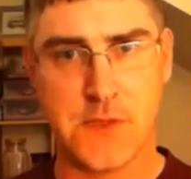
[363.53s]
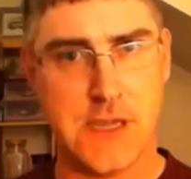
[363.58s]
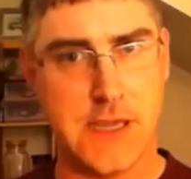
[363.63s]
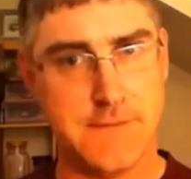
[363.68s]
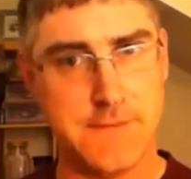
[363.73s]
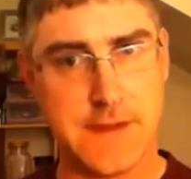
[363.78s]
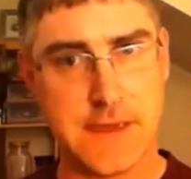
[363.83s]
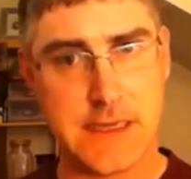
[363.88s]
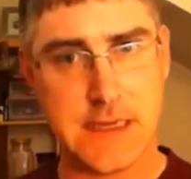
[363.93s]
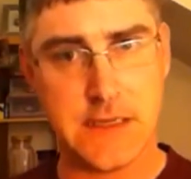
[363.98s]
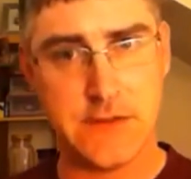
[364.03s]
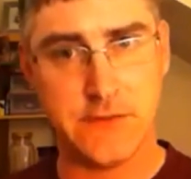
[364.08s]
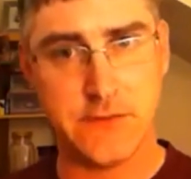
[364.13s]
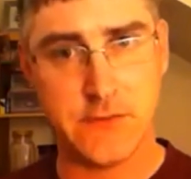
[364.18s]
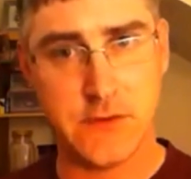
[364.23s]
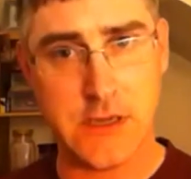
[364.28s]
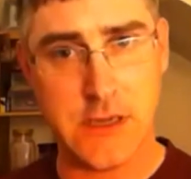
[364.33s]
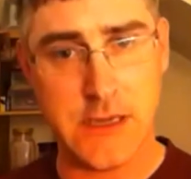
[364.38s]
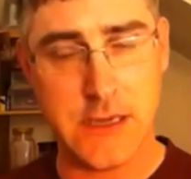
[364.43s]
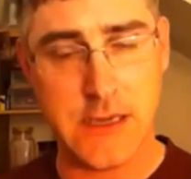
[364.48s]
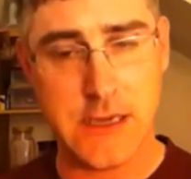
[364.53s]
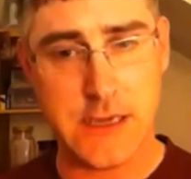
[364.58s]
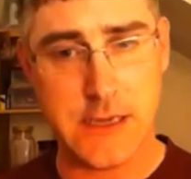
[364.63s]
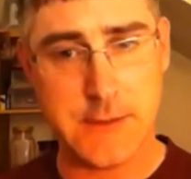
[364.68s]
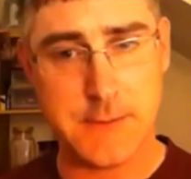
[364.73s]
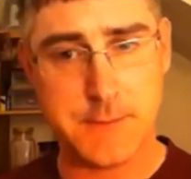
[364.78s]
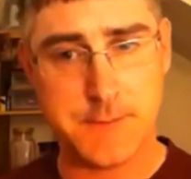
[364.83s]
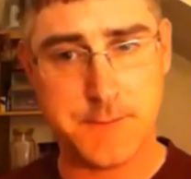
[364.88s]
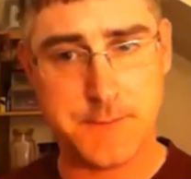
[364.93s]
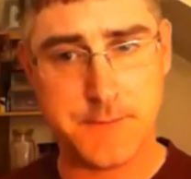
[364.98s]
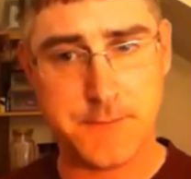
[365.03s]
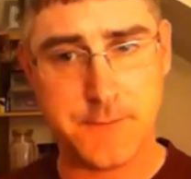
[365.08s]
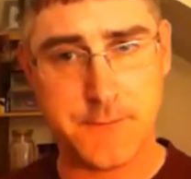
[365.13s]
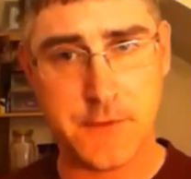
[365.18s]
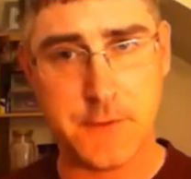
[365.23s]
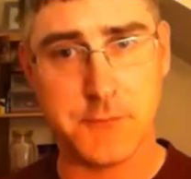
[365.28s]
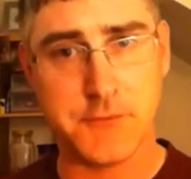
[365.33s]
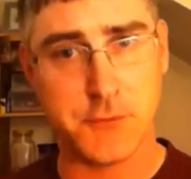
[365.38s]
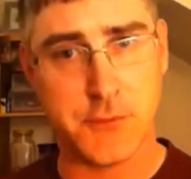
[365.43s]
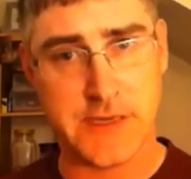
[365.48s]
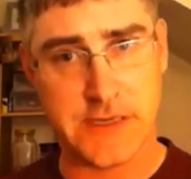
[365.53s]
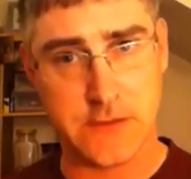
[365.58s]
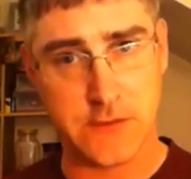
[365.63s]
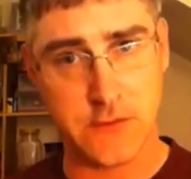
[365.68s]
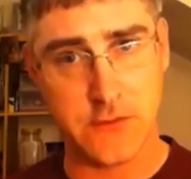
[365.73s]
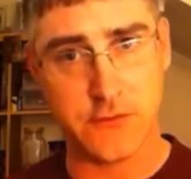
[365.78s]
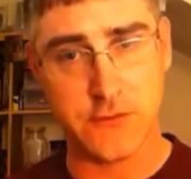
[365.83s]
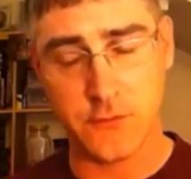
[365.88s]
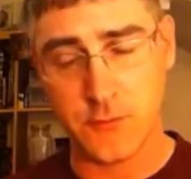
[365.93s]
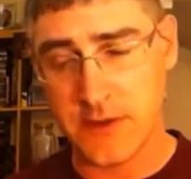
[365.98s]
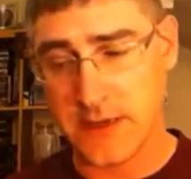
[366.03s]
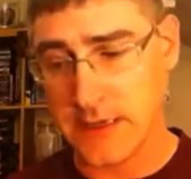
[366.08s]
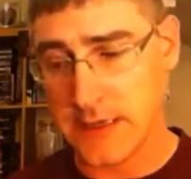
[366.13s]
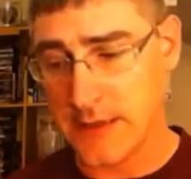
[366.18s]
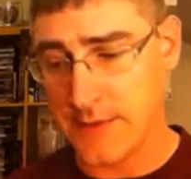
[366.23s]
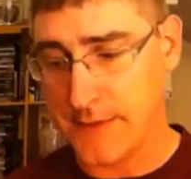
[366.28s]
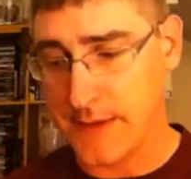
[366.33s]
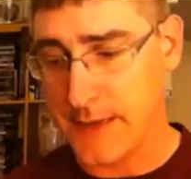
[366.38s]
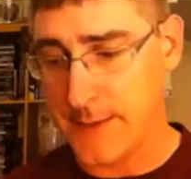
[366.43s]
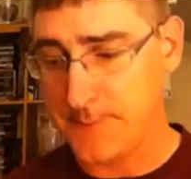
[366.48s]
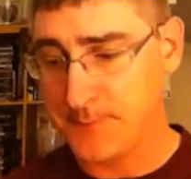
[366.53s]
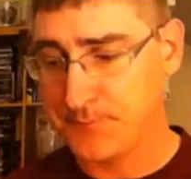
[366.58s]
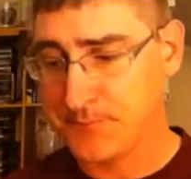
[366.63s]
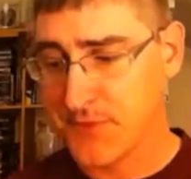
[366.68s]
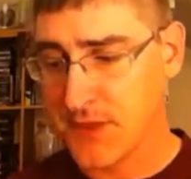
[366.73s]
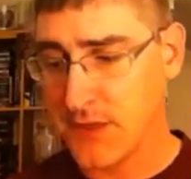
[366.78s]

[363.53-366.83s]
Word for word: I think he's uh, from Sweden or somewhere like that.